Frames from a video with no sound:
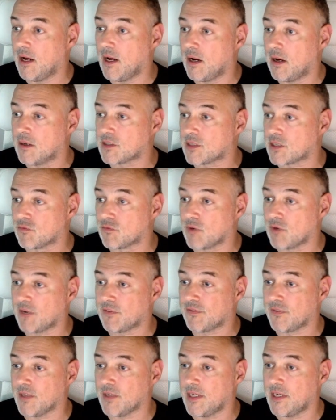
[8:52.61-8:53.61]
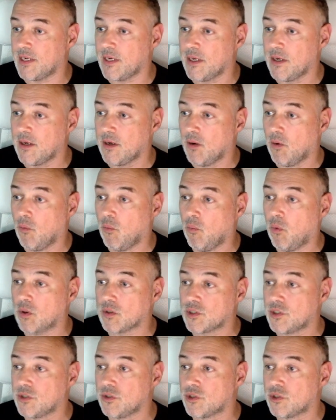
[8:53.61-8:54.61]
So roughly what
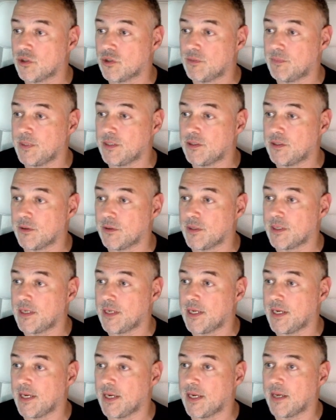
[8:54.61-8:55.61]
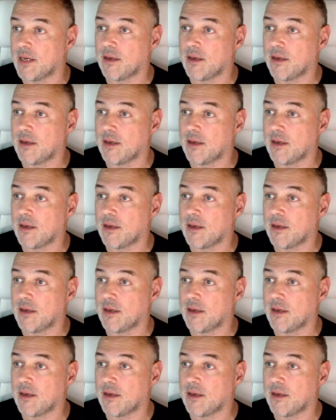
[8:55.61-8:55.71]
you should be doing here.